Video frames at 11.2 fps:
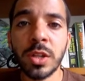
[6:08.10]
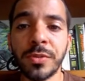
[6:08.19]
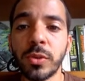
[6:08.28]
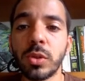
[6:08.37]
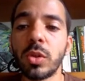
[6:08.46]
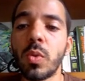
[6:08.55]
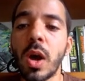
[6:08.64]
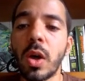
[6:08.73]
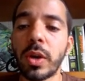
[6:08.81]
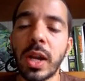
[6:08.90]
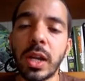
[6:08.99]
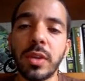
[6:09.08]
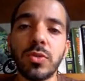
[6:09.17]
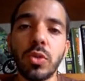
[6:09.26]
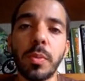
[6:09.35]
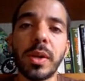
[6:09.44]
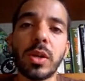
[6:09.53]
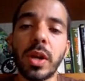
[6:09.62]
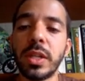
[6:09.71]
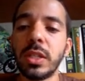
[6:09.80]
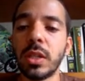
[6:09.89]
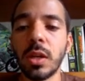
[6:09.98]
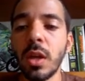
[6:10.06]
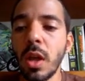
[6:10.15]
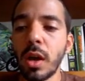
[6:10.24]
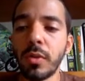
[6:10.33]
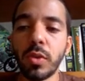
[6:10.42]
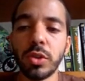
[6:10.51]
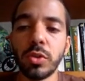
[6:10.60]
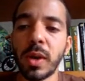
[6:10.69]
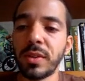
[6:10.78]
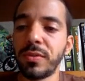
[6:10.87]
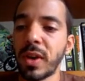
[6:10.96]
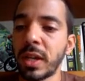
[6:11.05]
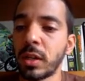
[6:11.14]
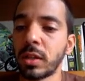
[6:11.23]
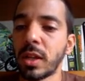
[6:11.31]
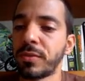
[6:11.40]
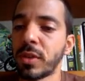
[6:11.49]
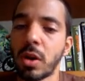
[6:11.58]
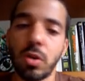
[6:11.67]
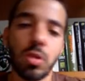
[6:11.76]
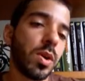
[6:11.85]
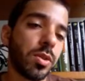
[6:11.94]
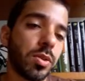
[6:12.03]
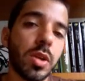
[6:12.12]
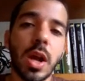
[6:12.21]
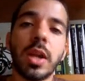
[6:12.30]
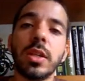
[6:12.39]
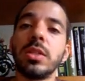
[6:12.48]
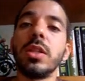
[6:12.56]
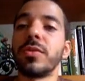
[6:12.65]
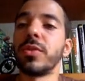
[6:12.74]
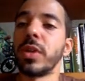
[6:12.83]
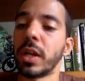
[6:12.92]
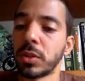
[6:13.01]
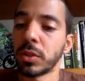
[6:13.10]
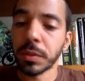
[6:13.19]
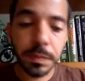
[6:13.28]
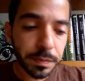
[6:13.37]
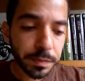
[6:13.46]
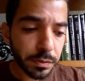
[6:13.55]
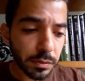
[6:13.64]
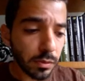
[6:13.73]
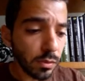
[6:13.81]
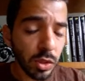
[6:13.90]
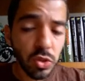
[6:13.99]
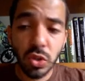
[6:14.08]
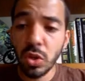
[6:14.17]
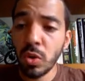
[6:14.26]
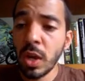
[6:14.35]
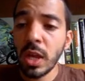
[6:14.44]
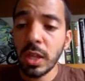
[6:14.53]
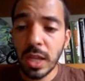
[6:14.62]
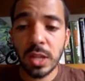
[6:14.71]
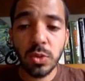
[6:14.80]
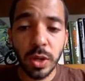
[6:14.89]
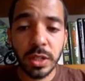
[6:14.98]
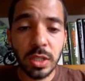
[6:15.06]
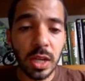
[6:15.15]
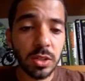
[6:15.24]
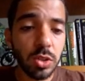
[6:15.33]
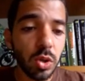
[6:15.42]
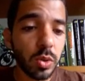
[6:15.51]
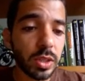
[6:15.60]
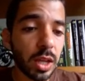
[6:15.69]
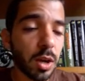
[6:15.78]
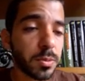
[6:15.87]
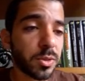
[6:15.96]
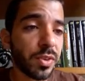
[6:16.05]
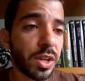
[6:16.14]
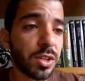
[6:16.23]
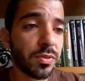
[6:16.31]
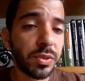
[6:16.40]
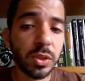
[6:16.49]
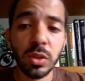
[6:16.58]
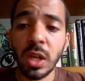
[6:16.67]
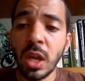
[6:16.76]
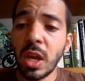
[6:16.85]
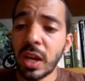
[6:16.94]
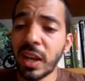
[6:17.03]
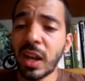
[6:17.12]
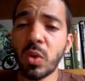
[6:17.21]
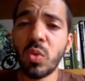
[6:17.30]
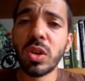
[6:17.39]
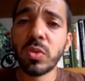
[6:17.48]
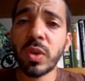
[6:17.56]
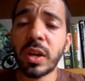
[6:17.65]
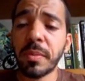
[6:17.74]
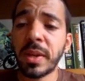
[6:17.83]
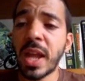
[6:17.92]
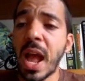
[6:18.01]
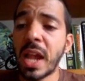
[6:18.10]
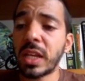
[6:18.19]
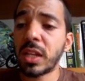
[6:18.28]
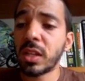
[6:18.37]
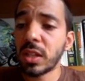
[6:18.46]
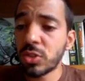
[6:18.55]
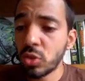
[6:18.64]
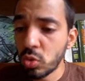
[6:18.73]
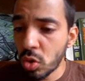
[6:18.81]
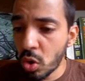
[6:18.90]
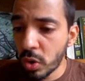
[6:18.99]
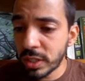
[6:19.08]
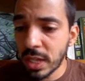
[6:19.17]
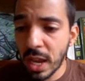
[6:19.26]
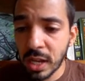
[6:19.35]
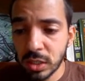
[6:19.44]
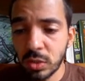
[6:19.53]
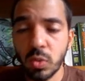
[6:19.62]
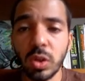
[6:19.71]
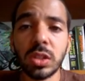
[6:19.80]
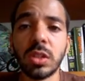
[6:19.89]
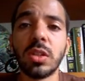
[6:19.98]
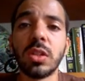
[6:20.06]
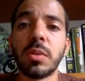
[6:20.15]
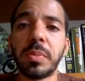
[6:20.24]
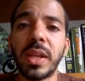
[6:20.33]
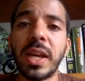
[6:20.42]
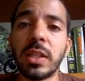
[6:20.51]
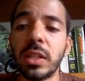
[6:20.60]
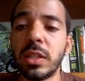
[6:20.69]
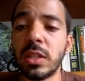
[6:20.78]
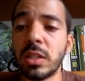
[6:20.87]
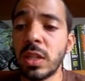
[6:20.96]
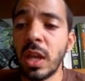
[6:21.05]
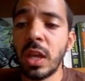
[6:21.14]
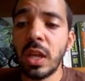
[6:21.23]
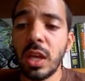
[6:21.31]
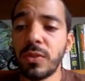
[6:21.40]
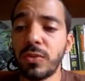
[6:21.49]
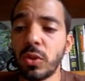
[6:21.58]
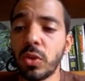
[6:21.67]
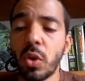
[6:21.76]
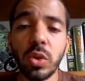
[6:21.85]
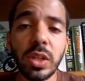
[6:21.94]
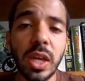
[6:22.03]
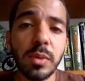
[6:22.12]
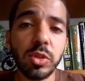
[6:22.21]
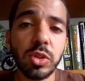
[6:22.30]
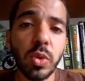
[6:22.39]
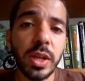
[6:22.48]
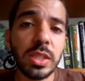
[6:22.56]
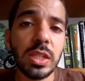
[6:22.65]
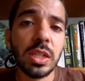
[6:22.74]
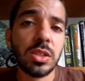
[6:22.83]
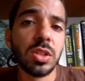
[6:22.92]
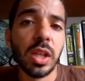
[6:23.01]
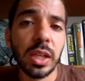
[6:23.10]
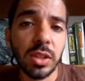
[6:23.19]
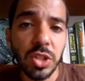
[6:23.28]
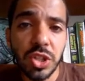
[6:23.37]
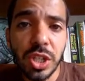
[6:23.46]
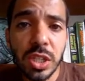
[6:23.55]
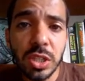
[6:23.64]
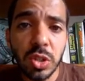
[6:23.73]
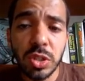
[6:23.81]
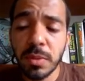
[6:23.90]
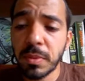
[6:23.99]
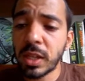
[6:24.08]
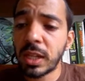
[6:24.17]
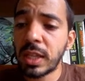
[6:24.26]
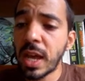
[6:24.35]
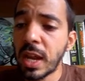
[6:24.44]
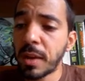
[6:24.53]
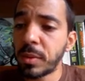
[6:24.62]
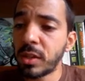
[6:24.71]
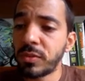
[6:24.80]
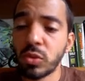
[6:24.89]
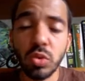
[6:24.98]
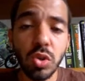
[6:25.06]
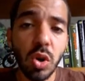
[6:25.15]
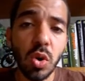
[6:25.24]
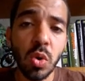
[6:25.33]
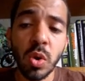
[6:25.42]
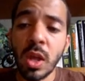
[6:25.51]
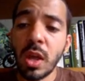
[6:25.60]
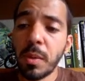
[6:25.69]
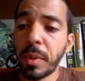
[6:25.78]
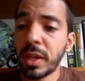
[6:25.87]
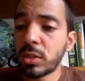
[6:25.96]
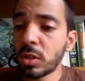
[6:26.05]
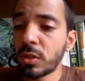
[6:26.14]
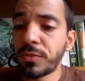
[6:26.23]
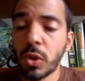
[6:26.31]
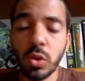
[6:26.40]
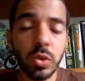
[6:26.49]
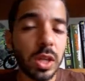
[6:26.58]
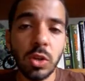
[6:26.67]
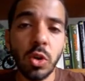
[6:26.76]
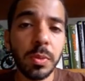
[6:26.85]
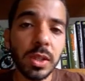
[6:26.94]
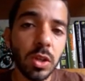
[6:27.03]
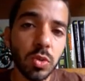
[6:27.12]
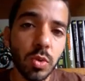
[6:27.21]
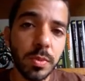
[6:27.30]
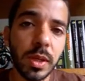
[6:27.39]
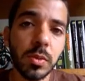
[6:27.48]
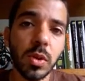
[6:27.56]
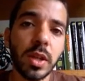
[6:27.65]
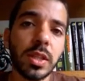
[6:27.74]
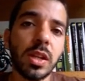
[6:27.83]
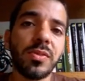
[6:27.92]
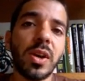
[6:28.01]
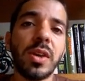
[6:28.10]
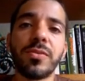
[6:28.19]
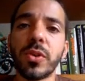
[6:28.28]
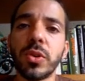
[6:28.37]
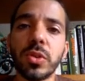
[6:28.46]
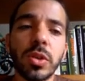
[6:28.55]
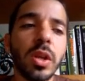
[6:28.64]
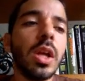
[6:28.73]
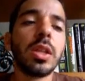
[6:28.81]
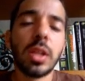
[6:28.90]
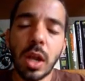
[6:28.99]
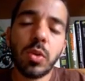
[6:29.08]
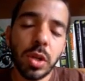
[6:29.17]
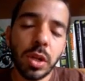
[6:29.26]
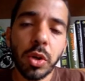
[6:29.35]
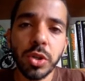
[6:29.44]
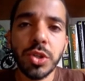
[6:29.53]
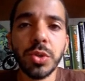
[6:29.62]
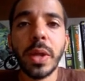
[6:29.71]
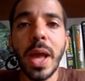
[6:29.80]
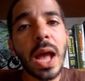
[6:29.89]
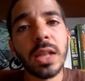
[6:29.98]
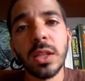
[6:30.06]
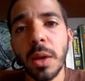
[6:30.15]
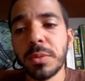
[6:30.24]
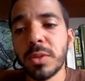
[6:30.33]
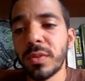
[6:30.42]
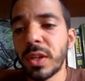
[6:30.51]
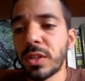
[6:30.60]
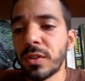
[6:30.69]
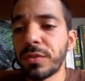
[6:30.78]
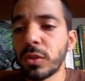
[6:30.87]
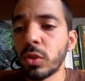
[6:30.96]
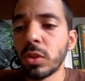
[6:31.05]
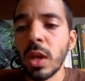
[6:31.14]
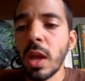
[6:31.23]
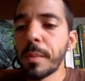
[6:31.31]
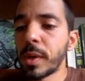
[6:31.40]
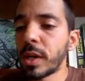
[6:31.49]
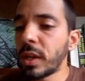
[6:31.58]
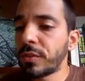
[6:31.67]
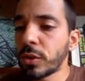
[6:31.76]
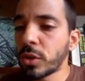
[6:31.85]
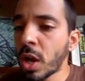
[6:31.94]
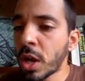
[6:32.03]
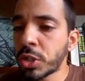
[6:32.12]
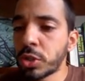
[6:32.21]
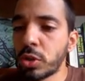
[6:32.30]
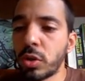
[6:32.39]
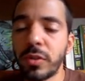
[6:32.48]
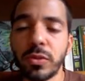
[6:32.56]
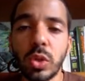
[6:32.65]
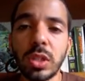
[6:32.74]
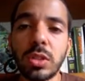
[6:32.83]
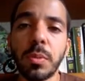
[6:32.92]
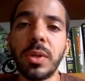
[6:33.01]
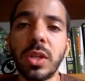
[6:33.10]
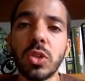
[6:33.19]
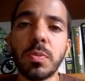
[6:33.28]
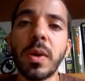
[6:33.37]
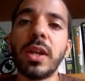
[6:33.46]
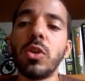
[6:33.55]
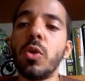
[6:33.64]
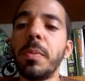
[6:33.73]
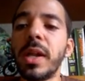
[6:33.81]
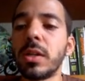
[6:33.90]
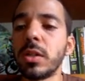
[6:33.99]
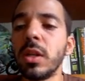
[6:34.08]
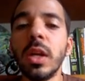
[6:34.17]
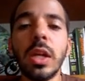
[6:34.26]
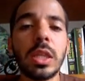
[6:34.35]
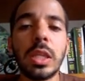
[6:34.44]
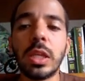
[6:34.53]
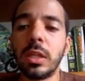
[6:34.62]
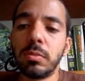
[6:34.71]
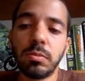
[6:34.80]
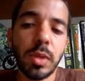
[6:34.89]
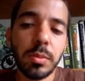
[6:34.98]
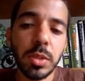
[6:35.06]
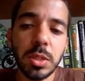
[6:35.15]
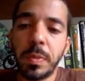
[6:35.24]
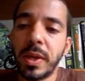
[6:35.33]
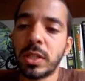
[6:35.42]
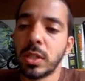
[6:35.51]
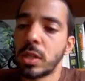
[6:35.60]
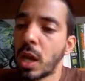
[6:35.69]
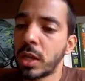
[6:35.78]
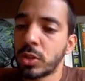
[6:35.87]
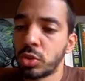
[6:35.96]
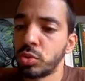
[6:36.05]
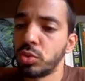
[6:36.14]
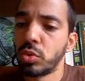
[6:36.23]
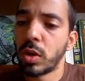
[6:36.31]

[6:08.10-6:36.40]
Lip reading: it for a little while, it kind of gives you a better idea of what you might find on that flower, whether or not it's there for nectar. So that's why I decided to go with that observation field. Again, I wouldn't recommend adding it unless you know exactly what the plant is. If you're only able to ID it to like the genus or something like that, I mean, if you know based on the photo that nobody else will be able to identify it further, then I would encourage you to add the observation field. But if you're not sure, if you think somebody else might know better, then maybe it's best not to